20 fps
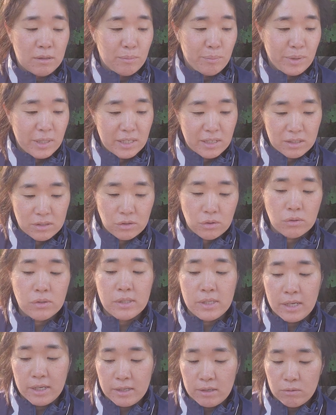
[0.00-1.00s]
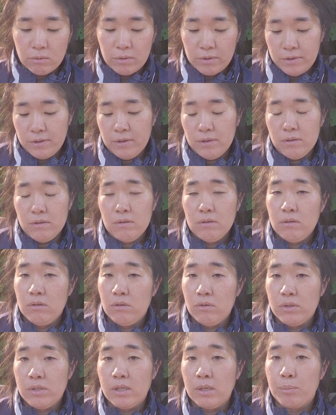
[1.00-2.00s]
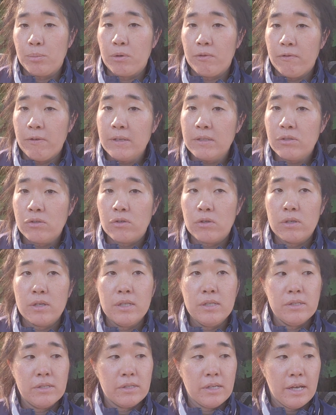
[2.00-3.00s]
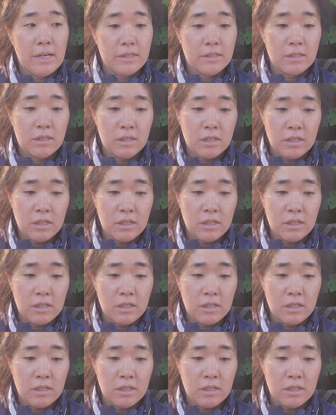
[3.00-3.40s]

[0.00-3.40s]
being associated with a UC professor is that